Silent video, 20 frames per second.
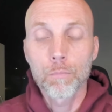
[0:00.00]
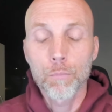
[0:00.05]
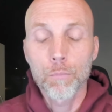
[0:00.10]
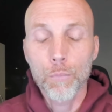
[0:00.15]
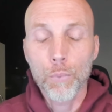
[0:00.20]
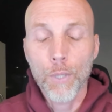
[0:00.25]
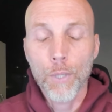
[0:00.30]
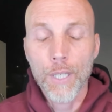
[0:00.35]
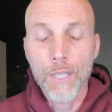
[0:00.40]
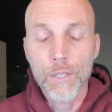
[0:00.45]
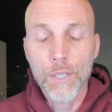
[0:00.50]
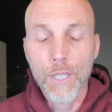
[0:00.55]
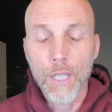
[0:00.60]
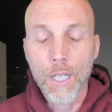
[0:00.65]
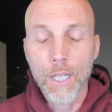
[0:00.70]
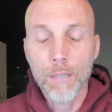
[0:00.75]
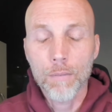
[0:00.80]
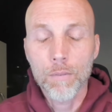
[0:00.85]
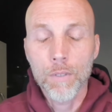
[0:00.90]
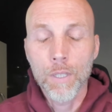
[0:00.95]
Praise
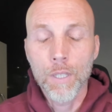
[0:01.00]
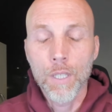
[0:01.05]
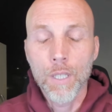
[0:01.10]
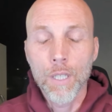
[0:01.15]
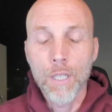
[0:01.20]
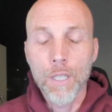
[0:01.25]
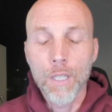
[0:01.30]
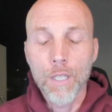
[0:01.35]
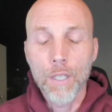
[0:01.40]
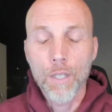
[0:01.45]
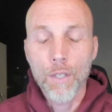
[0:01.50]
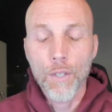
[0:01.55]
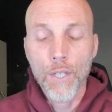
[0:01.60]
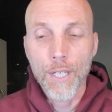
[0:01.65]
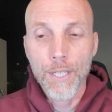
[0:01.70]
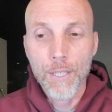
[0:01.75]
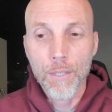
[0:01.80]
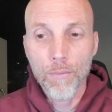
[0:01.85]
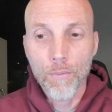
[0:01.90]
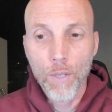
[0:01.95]
God.
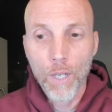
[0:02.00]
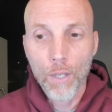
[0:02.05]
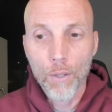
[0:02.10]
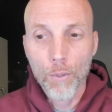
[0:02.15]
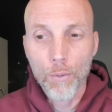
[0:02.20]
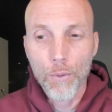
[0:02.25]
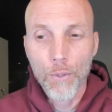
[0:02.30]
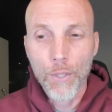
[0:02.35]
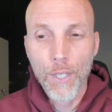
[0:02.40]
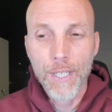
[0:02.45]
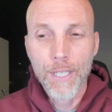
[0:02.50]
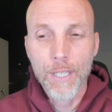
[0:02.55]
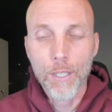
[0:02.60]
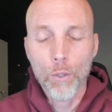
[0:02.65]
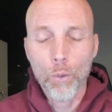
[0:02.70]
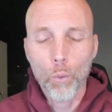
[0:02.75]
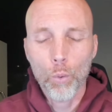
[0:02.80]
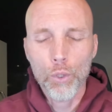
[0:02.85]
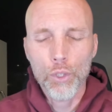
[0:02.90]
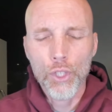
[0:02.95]
Thank you, Father. Thank you,
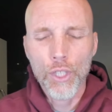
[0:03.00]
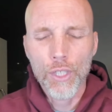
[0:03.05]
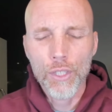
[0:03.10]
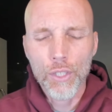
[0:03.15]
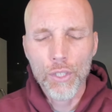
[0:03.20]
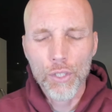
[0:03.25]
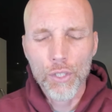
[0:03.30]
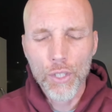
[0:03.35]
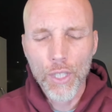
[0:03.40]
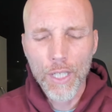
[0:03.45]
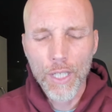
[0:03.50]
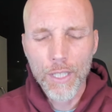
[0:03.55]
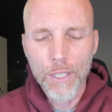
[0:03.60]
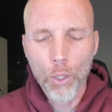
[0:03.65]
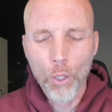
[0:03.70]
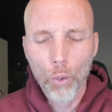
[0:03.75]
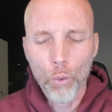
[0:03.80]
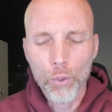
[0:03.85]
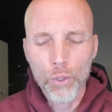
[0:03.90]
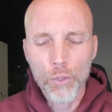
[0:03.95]
Lord Jesus. Thank
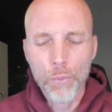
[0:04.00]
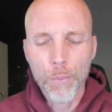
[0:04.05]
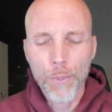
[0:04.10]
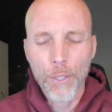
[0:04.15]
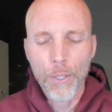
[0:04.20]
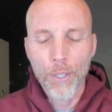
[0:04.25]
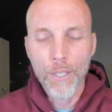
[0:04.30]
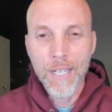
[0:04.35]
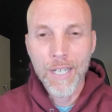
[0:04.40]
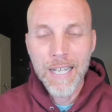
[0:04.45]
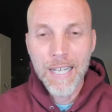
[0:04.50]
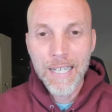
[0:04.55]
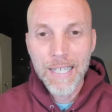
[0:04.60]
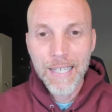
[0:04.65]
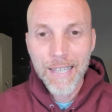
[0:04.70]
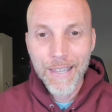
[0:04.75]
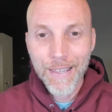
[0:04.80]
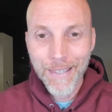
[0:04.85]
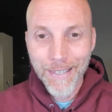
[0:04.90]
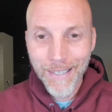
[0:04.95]
you, Holy Spirit.
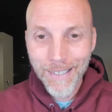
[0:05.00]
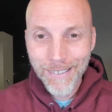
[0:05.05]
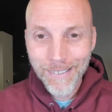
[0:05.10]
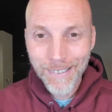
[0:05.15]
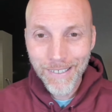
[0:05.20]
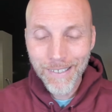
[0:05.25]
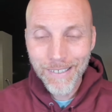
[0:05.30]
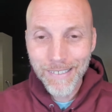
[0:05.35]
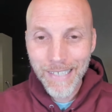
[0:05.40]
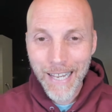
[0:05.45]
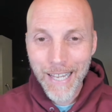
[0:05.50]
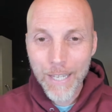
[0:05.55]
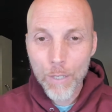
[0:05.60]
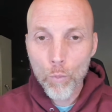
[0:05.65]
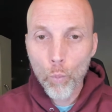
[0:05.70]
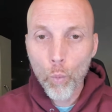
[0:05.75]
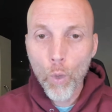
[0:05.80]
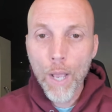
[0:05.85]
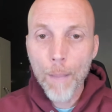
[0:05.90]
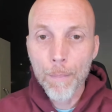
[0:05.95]
This is a
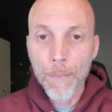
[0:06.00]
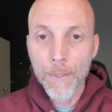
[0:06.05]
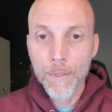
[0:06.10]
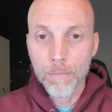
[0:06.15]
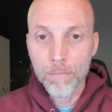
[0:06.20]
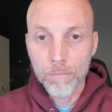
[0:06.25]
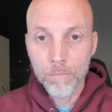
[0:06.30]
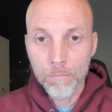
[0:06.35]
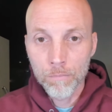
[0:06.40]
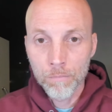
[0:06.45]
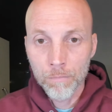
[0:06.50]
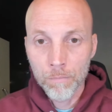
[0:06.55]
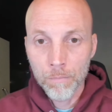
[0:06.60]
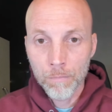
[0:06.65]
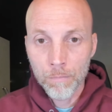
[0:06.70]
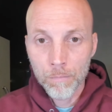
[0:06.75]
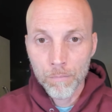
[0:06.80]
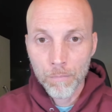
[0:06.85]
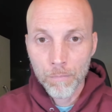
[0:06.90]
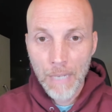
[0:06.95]
weapon
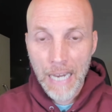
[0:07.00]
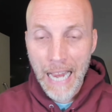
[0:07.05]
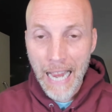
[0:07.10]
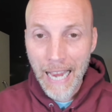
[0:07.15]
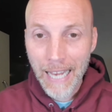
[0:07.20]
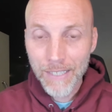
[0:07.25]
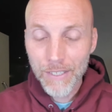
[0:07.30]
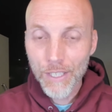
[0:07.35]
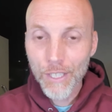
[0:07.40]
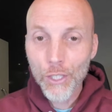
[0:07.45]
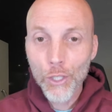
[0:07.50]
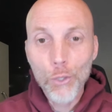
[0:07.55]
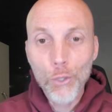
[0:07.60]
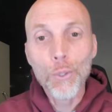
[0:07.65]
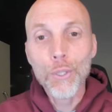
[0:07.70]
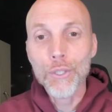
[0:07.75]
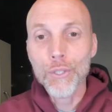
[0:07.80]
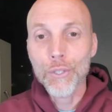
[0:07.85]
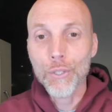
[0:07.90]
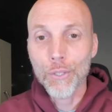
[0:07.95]
as a
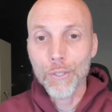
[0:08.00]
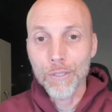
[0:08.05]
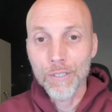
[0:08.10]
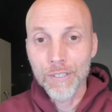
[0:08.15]
Christian